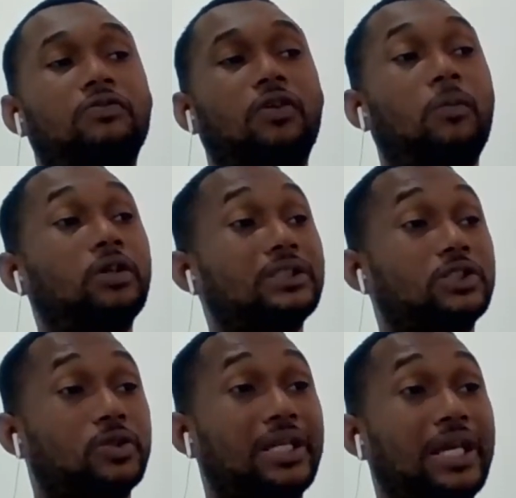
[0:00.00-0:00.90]
for
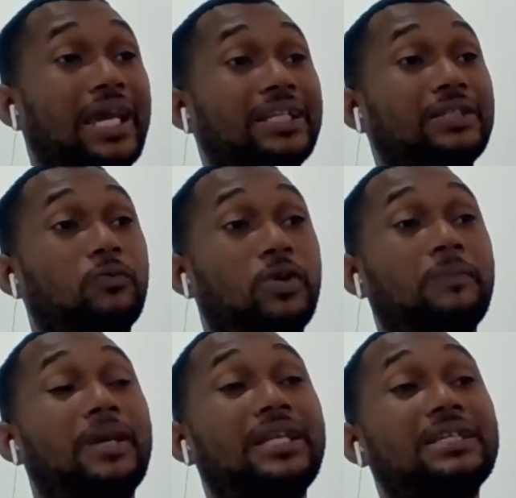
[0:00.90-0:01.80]
monitoring, and we
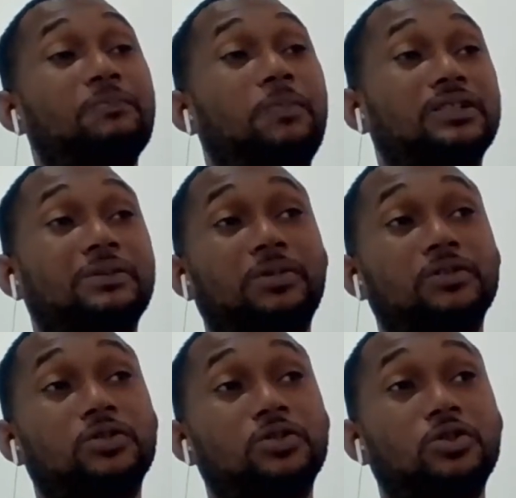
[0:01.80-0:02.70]
made it
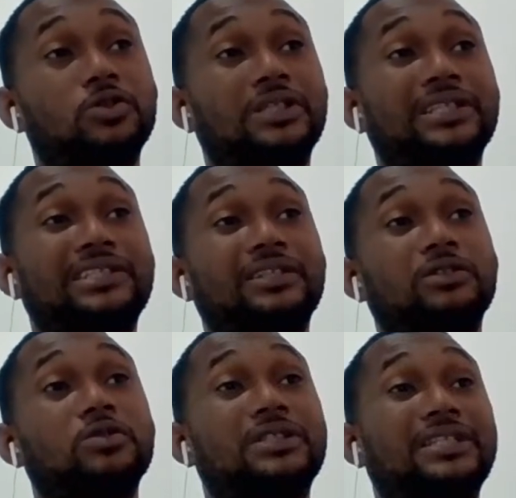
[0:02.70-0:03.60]
possible to use
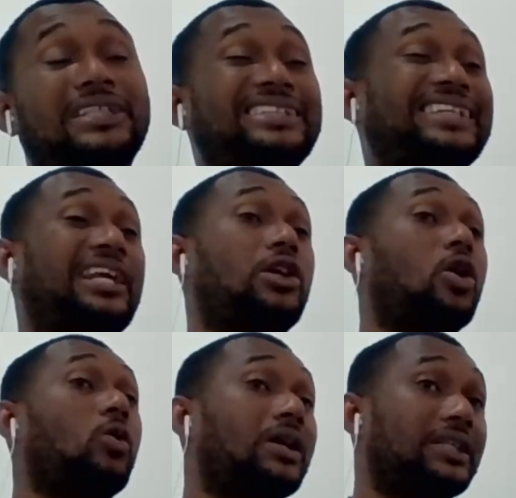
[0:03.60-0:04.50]
the data
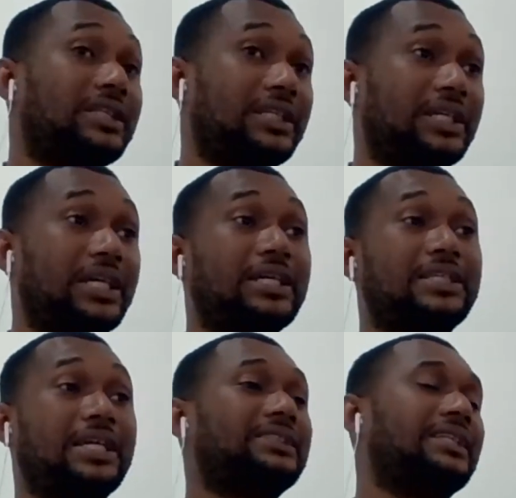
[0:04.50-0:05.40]
locally.
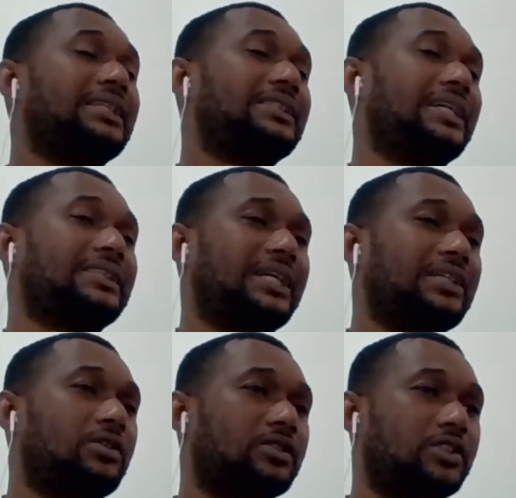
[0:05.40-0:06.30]
Yes, the data is
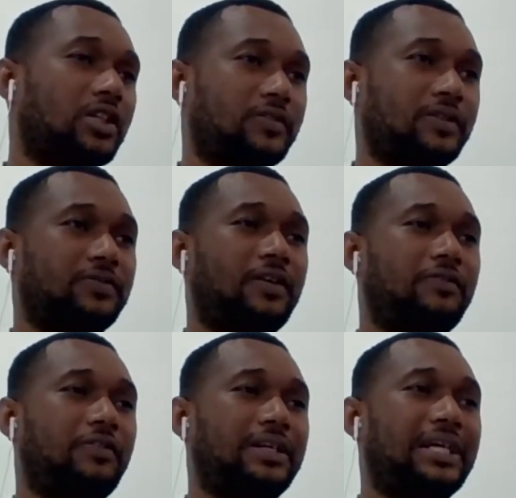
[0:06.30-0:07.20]
sent on a server
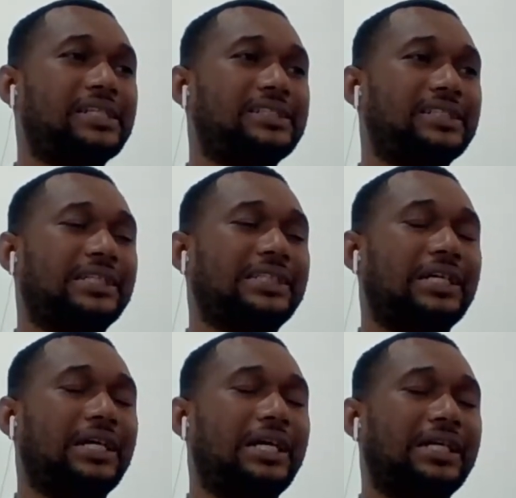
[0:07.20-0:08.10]
for analysis at
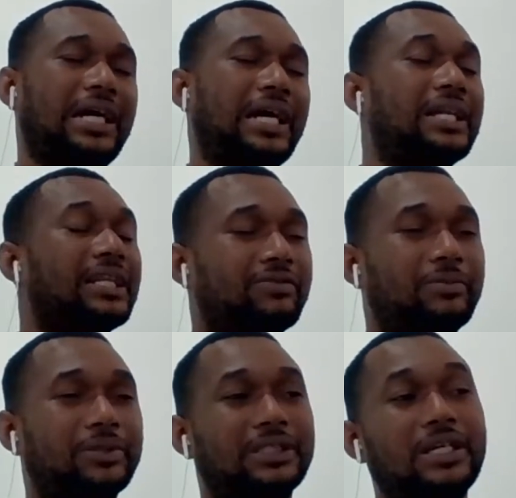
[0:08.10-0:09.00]
a higher level,
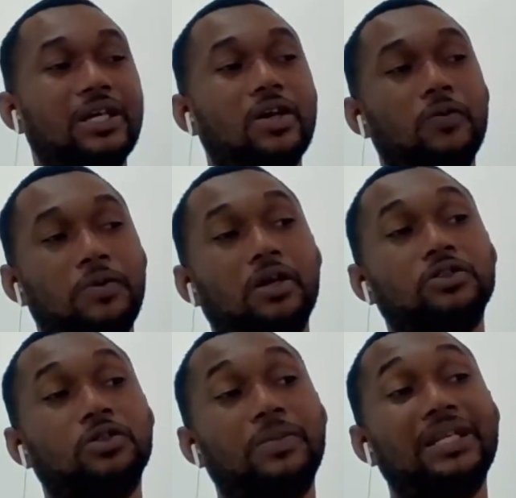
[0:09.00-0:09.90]
but we
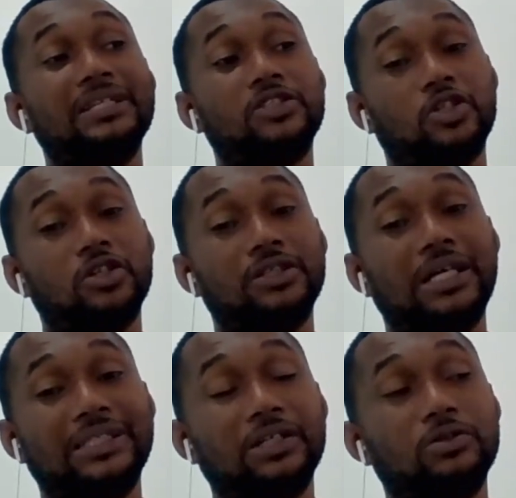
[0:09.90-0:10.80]
also made it sure
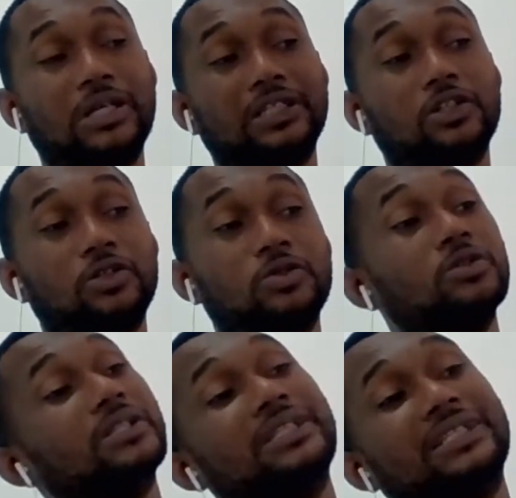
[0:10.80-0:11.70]
that they could actually use
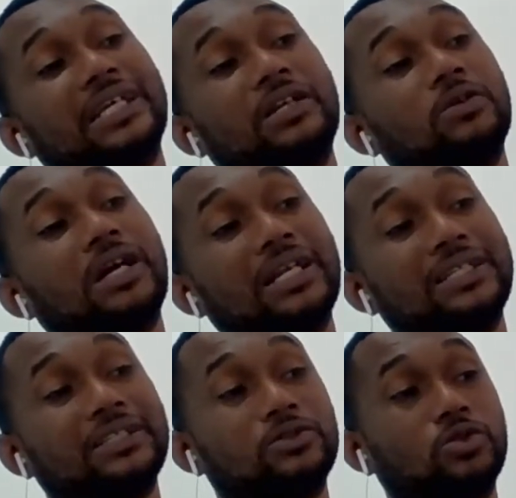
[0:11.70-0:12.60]
the data
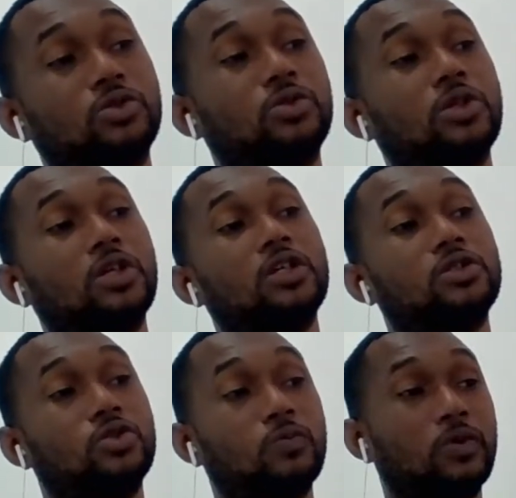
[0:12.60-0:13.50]
locally to
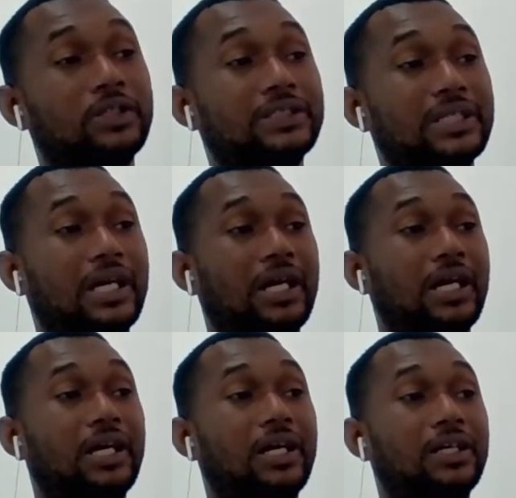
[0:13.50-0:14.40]

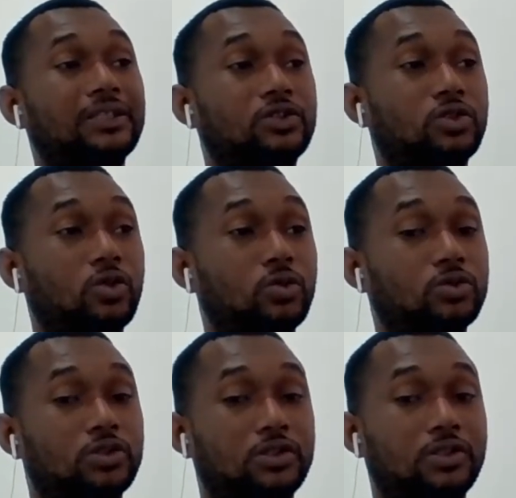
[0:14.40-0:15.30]
monitor the schools.